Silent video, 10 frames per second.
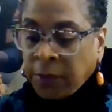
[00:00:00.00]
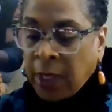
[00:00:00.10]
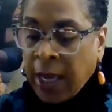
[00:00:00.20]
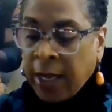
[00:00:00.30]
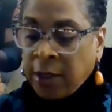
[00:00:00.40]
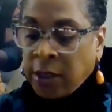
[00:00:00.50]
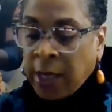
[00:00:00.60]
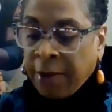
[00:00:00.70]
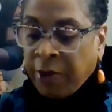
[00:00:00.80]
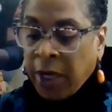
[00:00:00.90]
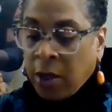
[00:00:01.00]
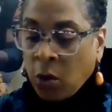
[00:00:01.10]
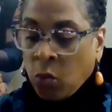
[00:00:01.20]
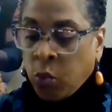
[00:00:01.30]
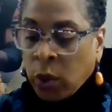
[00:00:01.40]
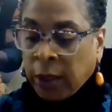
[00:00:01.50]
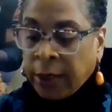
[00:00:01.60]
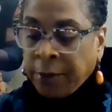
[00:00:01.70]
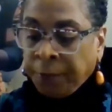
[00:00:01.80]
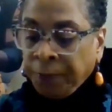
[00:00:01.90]
And Tyreek
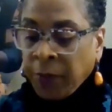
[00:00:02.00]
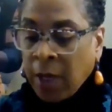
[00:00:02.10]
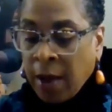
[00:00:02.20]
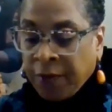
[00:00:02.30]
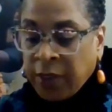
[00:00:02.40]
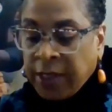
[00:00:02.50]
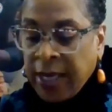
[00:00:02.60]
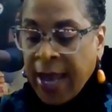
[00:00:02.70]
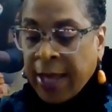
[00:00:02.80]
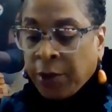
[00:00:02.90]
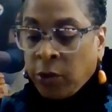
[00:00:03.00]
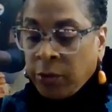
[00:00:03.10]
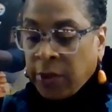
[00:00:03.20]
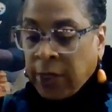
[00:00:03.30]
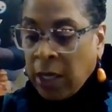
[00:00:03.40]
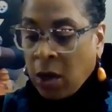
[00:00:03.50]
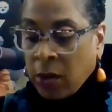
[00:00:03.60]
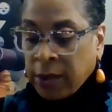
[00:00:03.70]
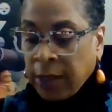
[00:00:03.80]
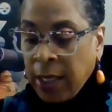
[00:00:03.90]
Woodland of the Seattle
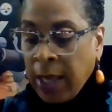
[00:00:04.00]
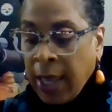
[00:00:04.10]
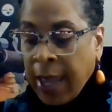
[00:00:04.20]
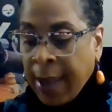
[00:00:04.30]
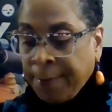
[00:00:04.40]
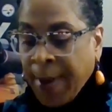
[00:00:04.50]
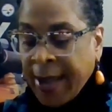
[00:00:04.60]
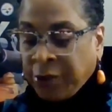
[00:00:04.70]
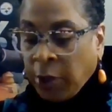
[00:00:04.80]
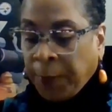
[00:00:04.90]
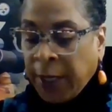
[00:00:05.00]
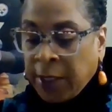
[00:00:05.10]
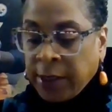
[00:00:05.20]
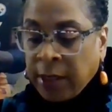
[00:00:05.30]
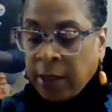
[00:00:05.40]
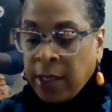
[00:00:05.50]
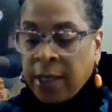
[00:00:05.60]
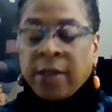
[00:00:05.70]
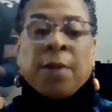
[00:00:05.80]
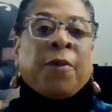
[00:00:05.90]
Seahawks. And Patrick Peterson
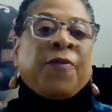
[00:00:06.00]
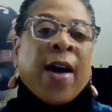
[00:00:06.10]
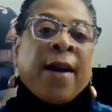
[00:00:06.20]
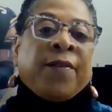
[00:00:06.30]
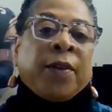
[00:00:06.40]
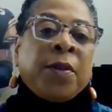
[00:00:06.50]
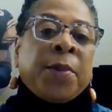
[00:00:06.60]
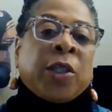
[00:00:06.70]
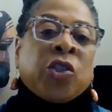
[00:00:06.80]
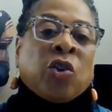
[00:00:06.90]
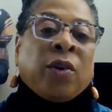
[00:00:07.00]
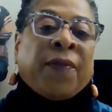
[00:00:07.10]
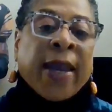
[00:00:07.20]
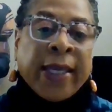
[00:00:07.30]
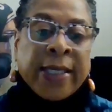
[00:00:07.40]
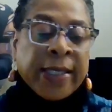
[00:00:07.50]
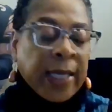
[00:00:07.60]
is number five of the Minnesota Vikings.